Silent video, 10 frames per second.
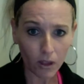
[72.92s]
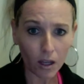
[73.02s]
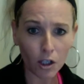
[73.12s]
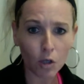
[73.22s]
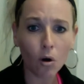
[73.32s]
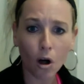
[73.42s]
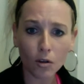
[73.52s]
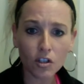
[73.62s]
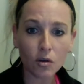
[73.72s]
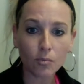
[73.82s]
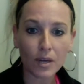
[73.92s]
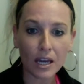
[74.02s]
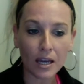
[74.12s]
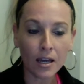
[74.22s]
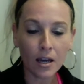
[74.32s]
You will also
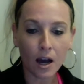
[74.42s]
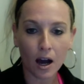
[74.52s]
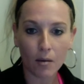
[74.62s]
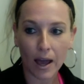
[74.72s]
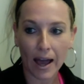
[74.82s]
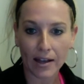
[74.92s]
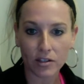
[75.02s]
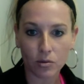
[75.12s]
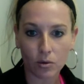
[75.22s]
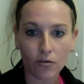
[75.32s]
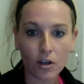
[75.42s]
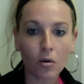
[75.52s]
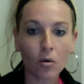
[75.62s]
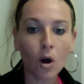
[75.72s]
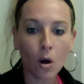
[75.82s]
be asked to review